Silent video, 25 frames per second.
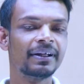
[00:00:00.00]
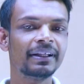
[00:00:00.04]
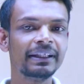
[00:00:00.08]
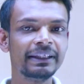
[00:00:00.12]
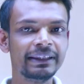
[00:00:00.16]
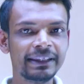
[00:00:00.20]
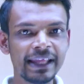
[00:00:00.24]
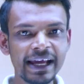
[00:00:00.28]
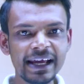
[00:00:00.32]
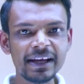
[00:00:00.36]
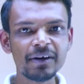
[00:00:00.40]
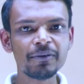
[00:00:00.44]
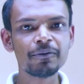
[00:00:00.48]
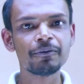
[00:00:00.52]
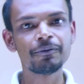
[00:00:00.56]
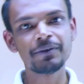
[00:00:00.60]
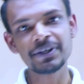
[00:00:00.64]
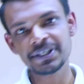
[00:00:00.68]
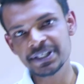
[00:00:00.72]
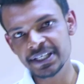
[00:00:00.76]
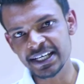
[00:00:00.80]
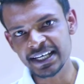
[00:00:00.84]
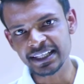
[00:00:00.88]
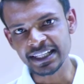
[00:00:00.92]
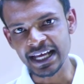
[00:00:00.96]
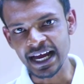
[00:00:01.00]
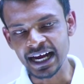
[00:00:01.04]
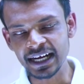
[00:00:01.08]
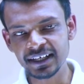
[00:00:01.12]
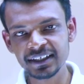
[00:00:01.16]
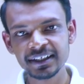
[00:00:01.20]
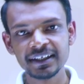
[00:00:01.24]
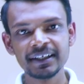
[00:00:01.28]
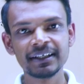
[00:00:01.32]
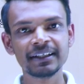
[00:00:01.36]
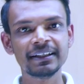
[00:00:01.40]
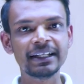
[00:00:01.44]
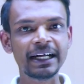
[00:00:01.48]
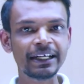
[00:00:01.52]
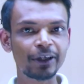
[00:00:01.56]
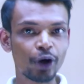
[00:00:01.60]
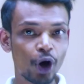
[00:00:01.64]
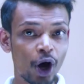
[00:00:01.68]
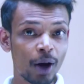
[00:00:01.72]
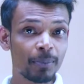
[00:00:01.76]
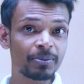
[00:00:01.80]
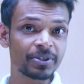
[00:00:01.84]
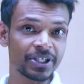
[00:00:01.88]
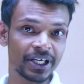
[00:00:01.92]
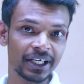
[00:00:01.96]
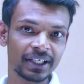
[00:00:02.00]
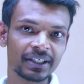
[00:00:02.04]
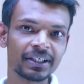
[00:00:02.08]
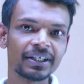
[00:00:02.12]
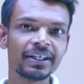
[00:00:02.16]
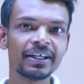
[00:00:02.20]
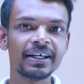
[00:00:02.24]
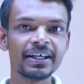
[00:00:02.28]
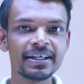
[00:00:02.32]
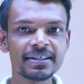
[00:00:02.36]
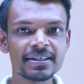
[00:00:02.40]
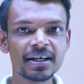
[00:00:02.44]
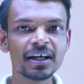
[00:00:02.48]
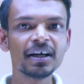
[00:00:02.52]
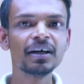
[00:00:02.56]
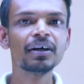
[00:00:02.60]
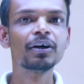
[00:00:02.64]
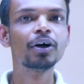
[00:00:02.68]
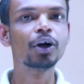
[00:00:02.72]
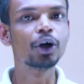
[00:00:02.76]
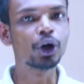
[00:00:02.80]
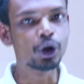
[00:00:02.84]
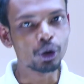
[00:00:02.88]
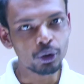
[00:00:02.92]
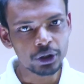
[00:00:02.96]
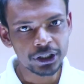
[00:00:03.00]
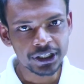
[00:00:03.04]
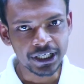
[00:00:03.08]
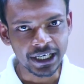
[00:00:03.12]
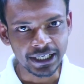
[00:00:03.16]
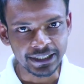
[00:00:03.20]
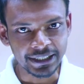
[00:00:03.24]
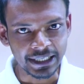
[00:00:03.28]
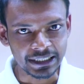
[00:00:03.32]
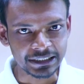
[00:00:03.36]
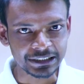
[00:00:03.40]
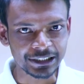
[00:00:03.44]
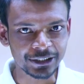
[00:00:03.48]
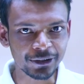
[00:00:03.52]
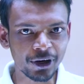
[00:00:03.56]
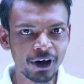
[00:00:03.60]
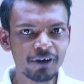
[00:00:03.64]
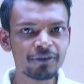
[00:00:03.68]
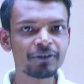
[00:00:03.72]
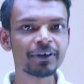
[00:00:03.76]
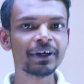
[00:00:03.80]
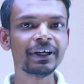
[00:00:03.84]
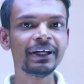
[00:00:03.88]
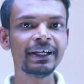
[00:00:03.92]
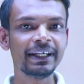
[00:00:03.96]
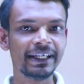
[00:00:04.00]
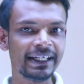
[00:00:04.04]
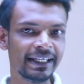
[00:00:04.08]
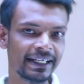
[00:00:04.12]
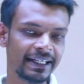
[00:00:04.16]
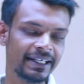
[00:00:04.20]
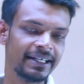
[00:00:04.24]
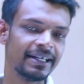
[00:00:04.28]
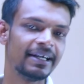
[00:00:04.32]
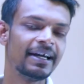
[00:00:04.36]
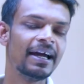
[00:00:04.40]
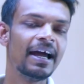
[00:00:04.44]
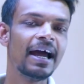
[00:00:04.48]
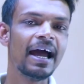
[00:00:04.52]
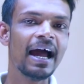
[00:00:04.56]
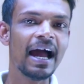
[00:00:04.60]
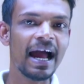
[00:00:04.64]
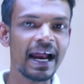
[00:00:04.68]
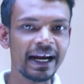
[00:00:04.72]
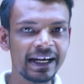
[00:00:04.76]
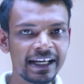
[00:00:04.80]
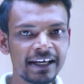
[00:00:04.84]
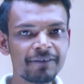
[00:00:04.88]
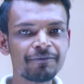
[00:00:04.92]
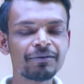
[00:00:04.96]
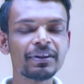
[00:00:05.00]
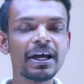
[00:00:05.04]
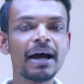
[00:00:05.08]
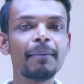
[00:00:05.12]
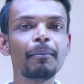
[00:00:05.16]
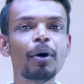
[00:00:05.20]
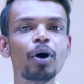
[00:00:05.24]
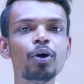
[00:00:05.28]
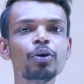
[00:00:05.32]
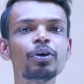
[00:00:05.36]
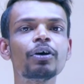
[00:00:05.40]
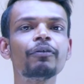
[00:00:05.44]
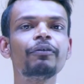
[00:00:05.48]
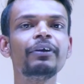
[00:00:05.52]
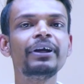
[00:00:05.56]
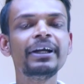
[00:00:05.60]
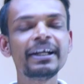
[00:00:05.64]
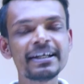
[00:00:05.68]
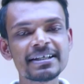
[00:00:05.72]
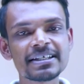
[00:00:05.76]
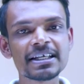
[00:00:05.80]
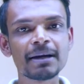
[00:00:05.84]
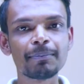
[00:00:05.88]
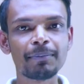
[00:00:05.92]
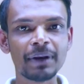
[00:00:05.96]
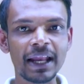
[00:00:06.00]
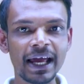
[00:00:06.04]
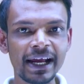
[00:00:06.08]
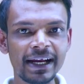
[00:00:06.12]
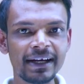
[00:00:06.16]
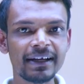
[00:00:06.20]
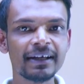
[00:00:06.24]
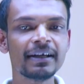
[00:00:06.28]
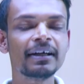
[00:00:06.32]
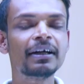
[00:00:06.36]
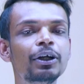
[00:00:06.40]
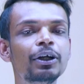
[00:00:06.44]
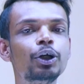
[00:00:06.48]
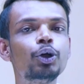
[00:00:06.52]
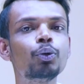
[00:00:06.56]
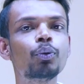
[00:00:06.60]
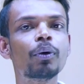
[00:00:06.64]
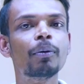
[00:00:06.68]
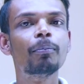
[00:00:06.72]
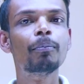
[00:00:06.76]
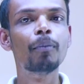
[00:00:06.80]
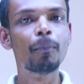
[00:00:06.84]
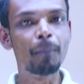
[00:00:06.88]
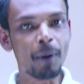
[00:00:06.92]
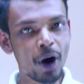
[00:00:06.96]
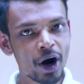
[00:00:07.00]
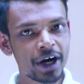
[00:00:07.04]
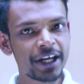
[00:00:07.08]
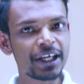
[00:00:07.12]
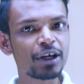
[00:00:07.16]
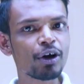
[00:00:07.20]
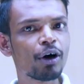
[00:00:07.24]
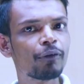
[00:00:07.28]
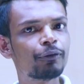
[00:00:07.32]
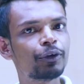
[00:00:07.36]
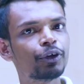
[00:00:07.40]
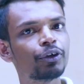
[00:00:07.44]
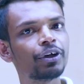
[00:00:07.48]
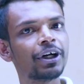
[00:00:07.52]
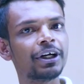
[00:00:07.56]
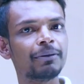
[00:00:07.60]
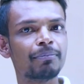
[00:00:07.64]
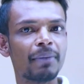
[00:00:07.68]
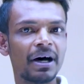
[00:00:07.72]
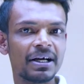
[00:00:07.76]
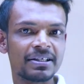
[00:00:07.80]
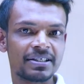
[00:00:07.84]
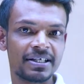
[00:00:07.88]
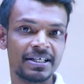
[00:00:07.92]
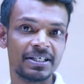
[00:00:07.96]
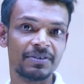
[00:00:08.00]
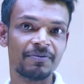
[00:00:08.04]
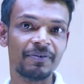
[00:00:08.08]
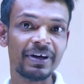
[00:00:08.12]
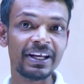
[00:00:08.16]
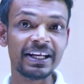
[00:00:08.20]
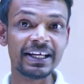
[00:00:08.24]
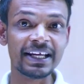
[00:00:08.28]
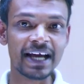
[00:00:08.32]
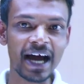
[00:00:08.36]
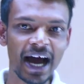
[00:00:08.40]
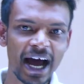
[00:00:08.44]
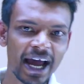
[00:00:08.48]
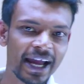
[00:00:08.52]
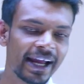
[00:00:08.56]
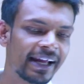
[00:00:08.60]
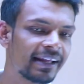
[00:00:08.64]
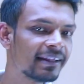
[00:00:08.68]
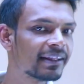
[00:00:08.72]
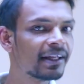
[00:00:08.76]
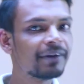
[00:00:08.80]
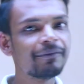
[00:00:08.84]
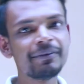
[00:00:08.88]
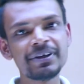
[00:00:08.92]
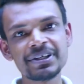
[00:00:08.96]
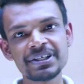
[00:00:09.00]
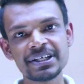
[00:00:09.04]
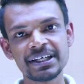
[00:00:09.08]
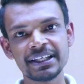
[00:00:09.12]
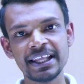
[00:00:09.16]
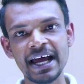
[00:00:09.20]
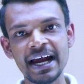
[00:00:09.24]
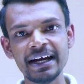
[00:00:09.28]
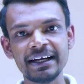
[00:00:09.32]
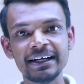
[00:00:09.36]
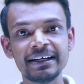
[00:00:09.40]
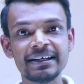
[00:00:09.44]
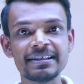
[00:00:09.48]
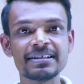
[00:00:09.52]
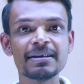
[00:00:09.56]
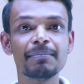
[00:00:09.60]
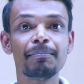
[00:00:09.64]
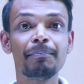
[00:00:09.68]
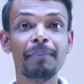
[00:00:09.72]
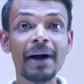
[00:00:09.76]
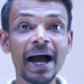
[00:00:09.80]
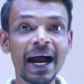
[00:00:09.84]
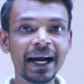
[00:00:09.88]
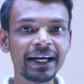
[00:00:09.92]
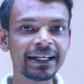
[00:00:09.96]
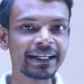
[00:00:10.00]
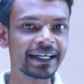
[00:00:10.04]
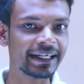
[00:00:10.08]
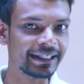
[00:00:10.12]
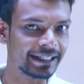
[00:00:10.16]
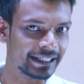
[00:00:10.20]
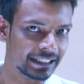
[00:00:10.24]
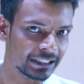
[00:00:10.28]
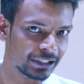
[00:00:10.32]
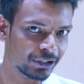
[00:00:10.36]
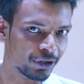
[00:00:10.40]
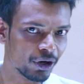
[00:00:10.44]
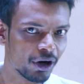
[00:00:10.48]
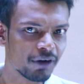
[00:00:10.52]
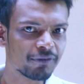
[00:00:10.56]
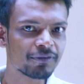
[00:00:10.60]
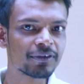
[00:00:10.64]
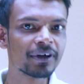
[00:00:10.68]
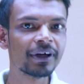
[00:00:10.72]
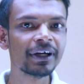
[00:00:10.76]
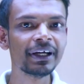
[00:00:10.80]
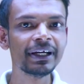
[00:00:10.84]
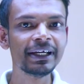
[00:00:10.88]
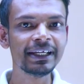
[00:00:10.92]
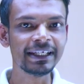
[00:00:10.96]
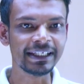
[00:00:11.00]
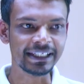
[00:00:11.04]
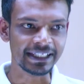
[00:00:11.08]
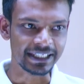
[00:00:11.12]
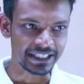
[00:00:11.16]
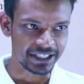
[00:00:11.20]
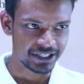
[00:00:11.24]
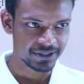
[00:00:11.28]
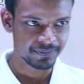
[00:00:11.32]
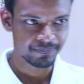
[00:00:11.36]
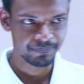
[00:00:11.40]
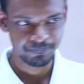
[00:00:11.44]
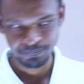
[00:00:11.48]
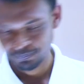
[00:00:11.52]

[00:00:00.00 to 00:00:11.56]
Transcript: Then we say that that object is a good conductor of heat. And if the amount of heat supplied to a body of unit mass is very high, then we say that it is a bad conductor of heat.